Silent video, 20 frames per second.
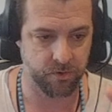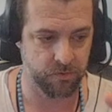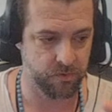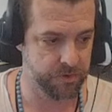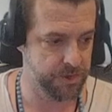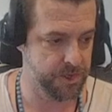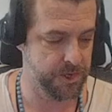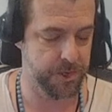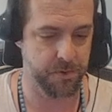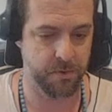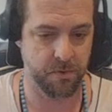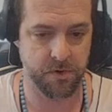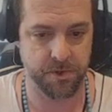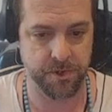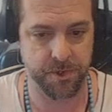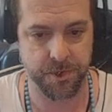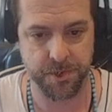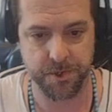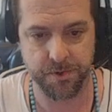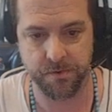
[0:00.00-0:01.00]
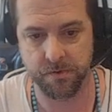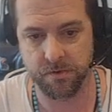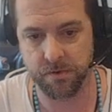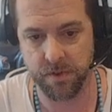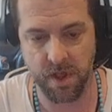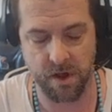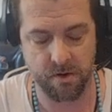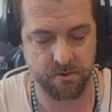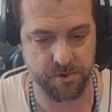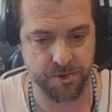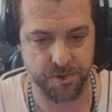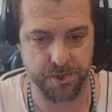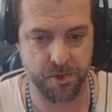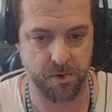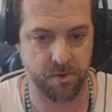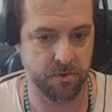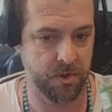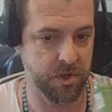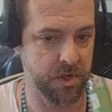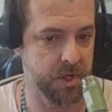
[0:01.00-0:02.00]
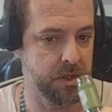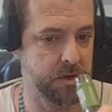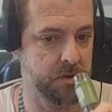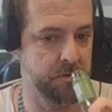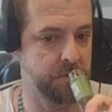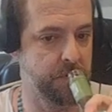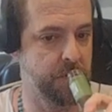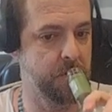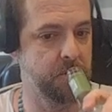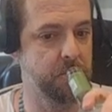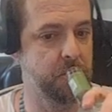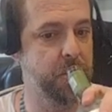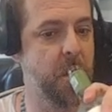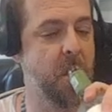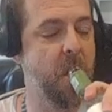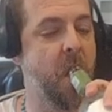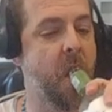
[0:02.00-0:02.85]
what this was. I was so lit. Who knows